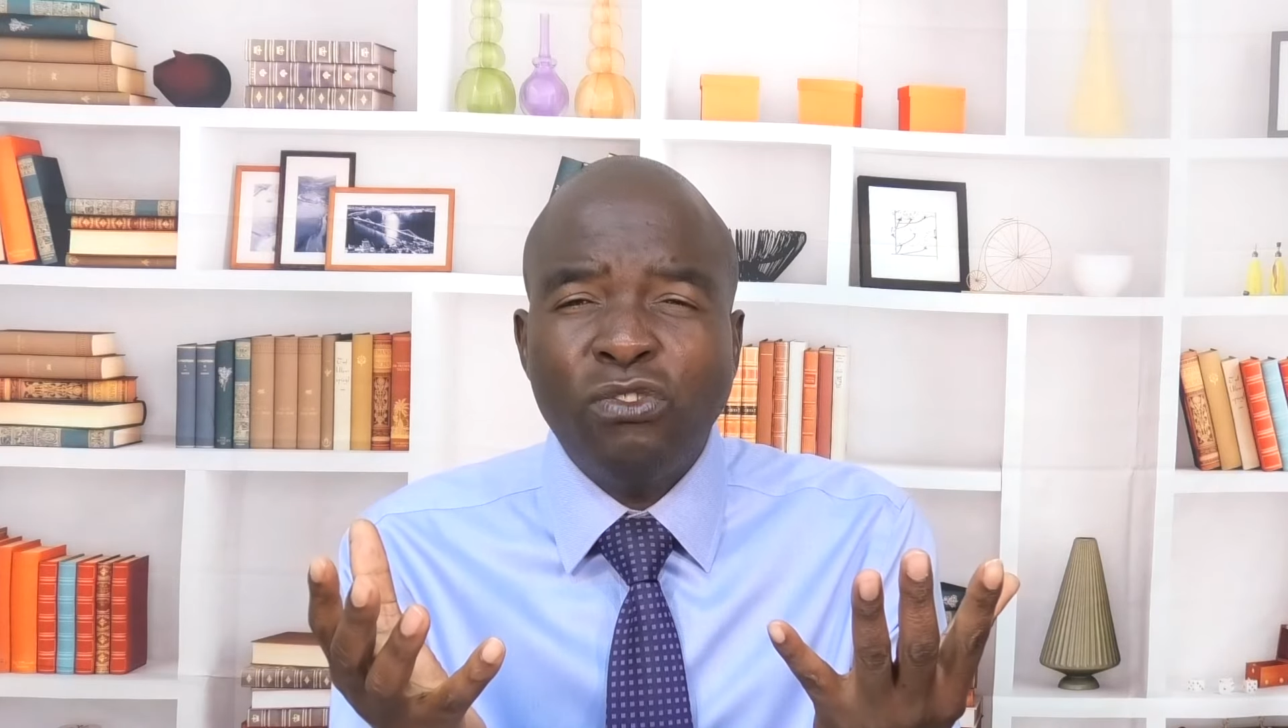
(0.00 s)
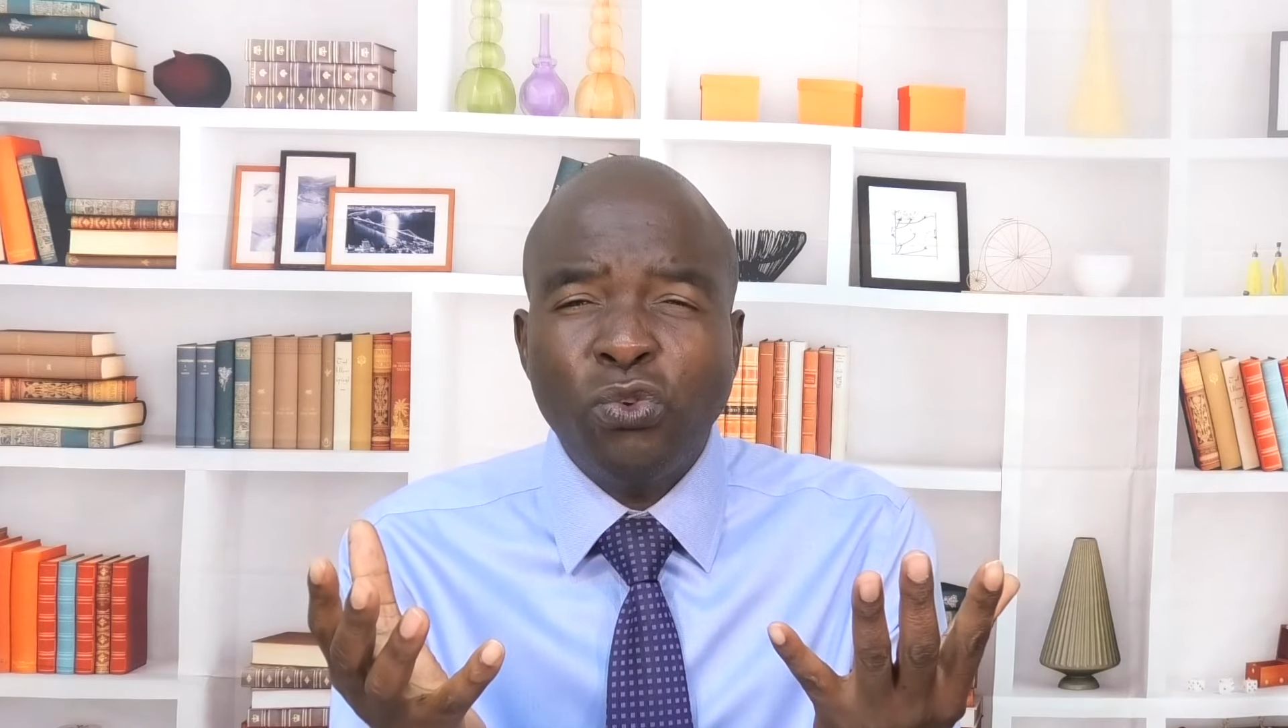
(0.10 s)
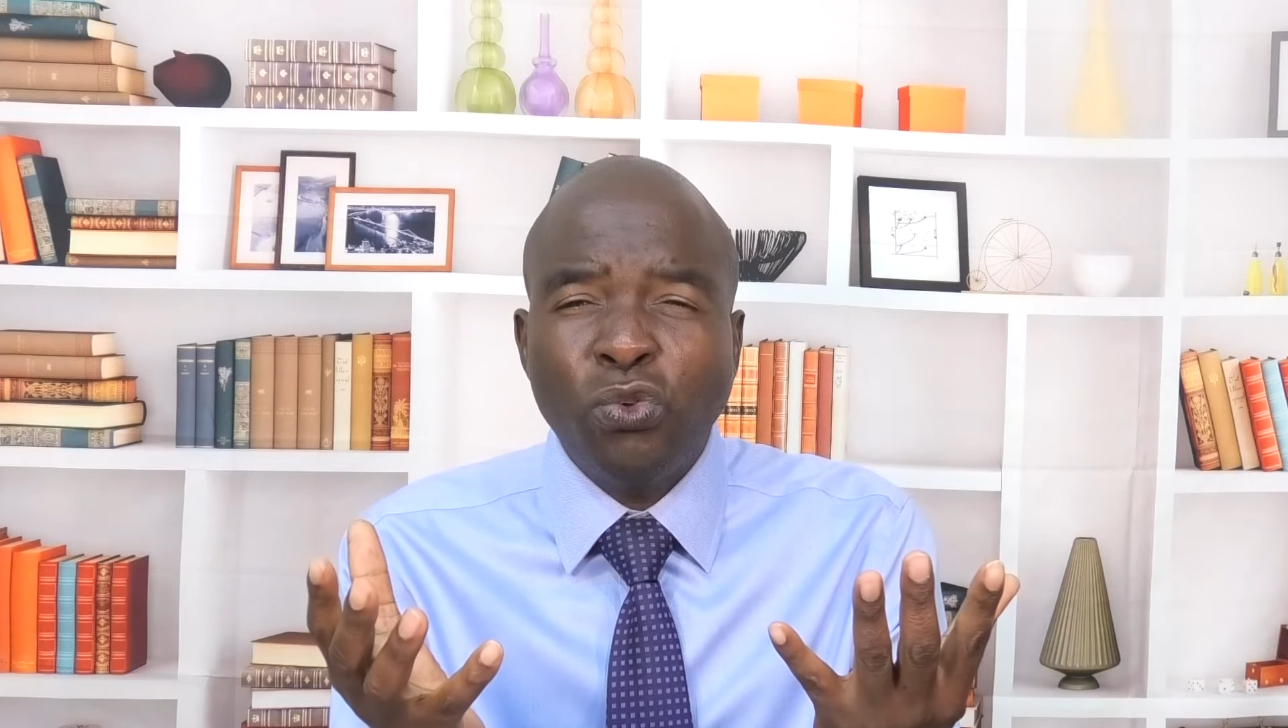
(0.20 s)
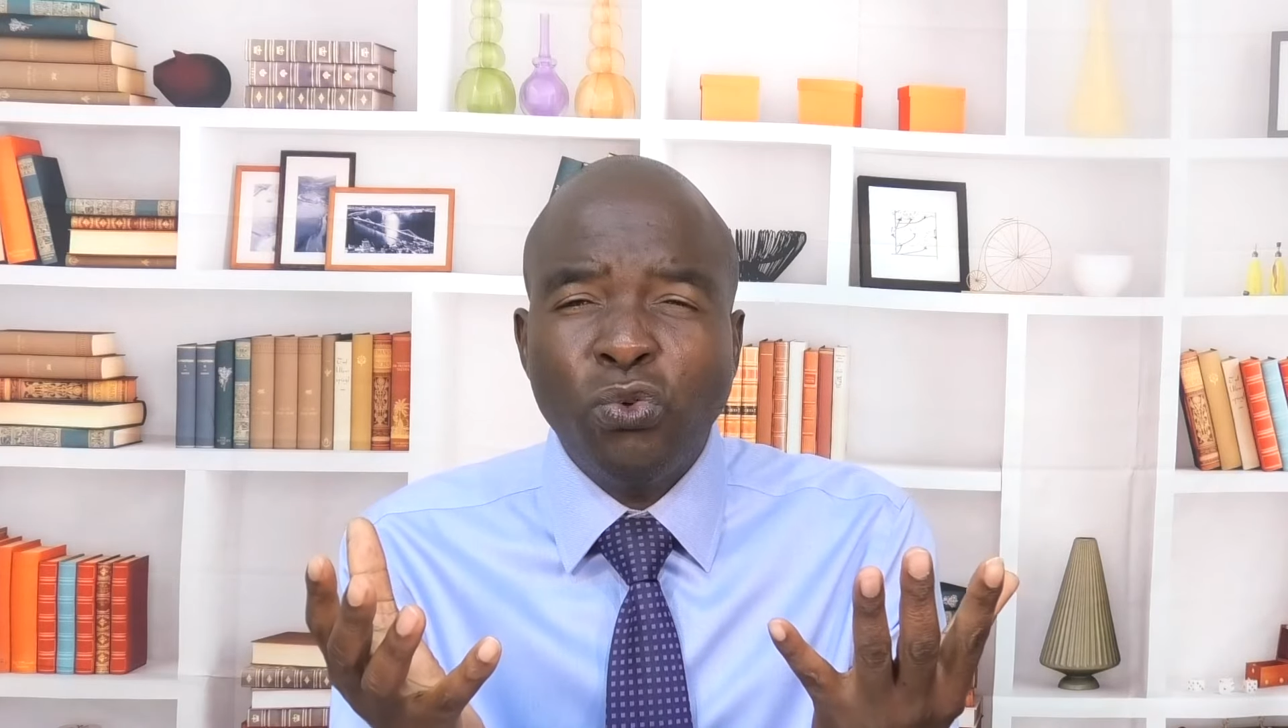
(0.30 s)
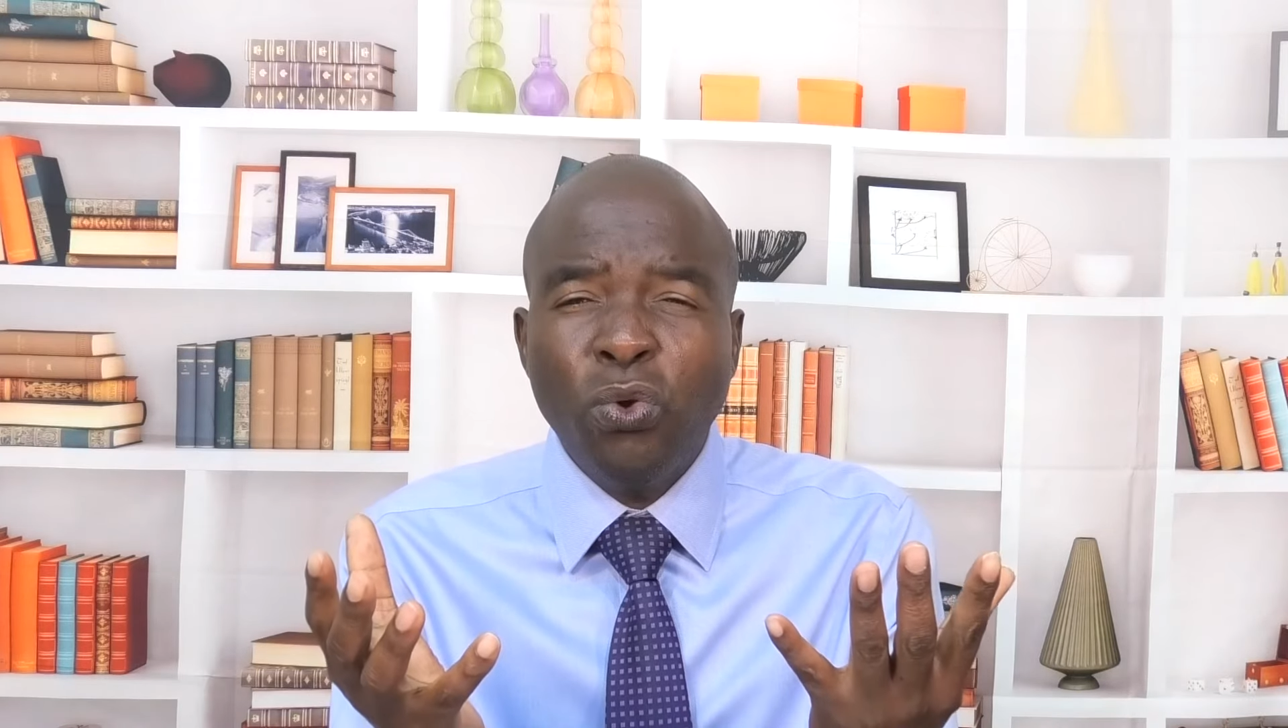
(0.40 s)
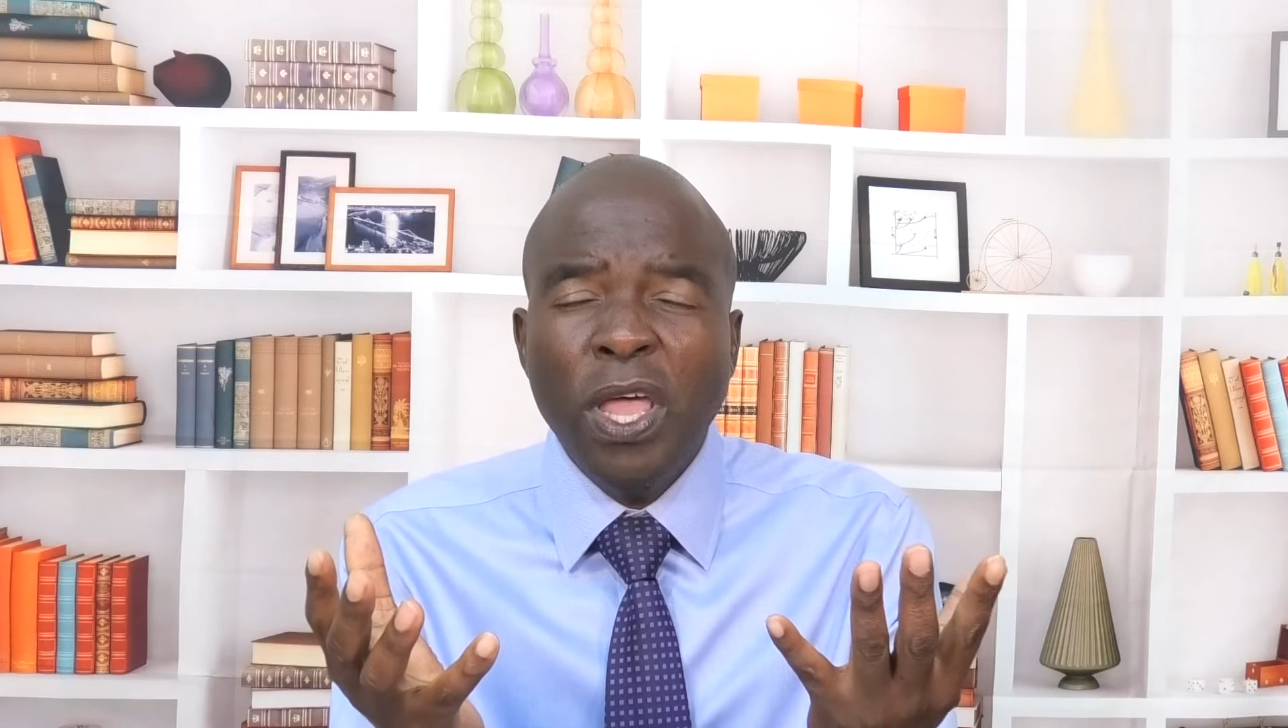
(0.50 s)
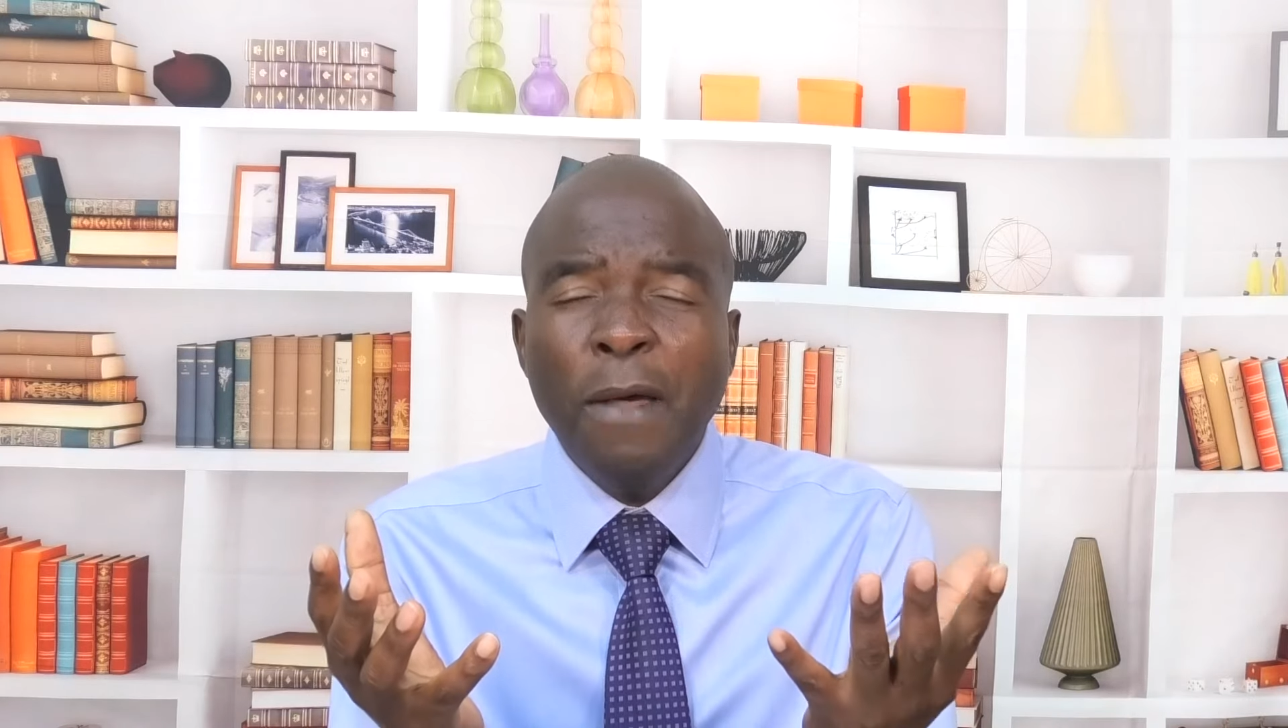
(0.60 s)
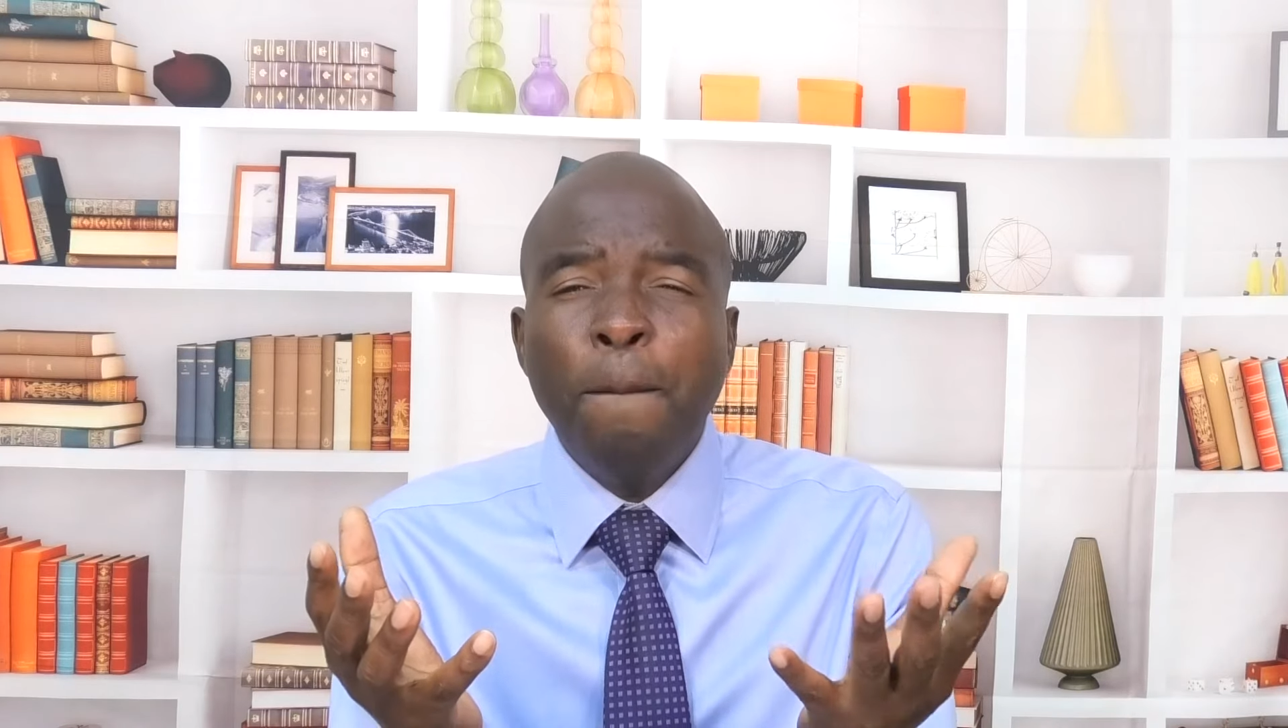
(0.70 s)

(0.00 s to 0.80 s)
to do,